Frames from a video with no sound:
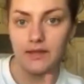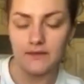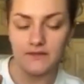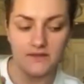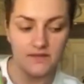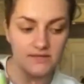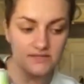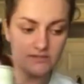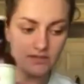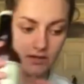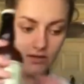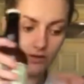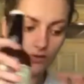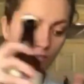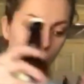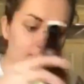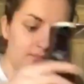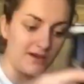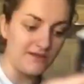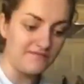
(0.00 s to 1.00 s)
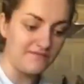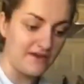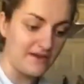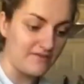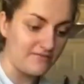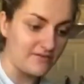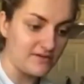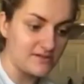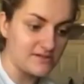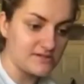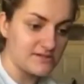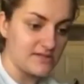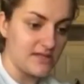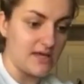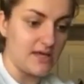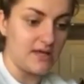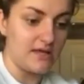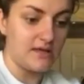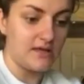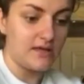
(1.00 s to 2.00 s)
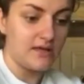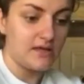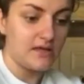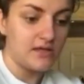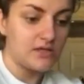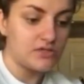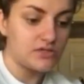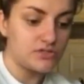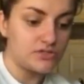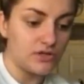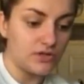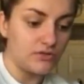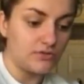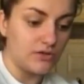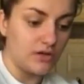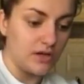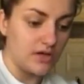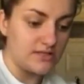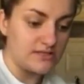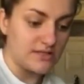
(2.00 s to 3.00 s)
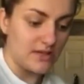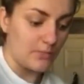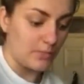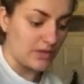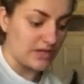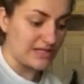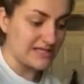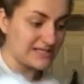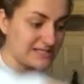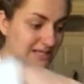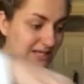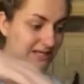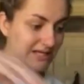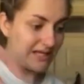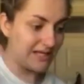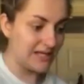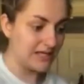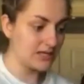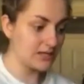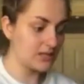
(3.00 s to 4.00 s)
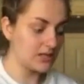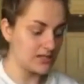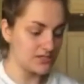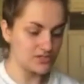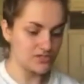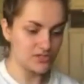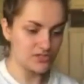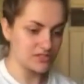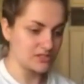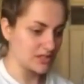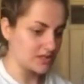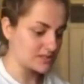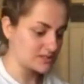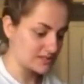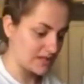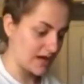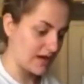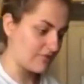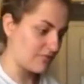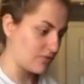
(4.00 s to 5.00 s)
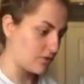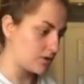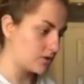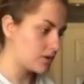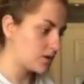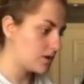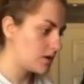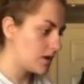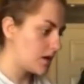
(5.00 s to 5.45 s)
These are all my favourites. They're so nice, and when it's sunny, it's just nice to have one.